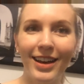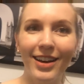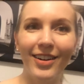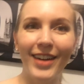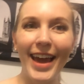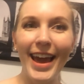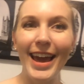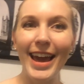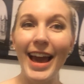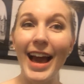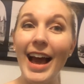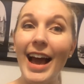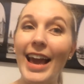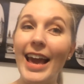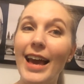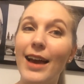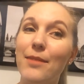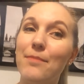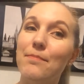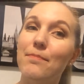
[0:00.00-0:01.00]
Okay, I
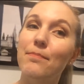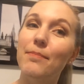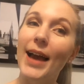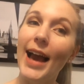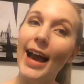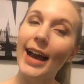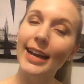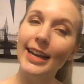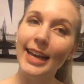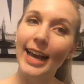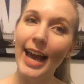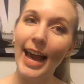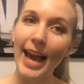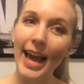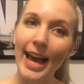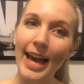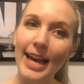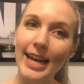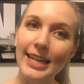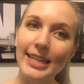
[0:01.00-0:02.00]
am back
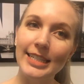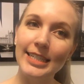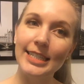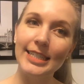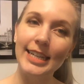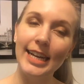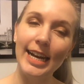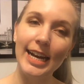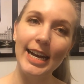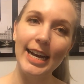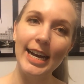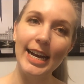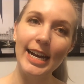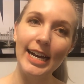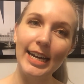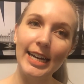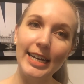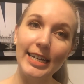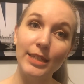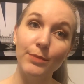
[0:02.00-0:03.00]
and
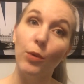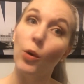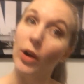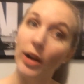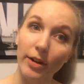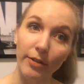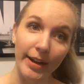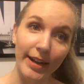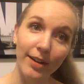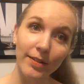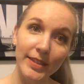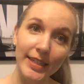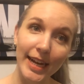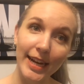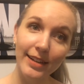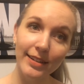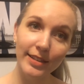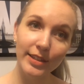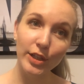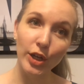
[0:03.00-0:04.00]
it's pouring rain
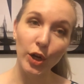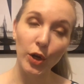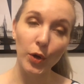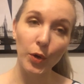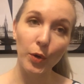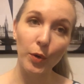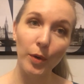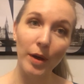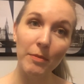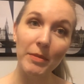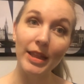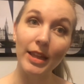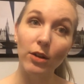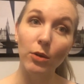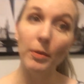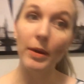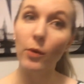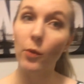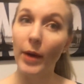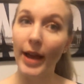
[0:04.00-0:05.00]
outside, so I'm a
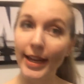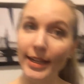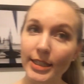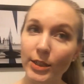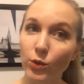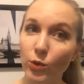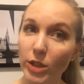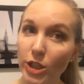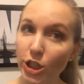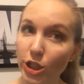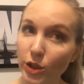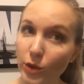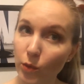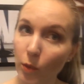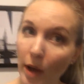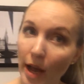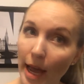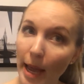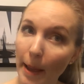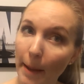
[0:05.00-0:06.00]
little bit wet, which is
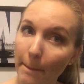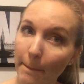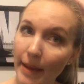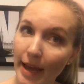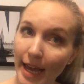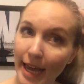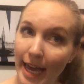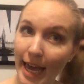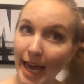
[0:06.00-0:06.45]
why my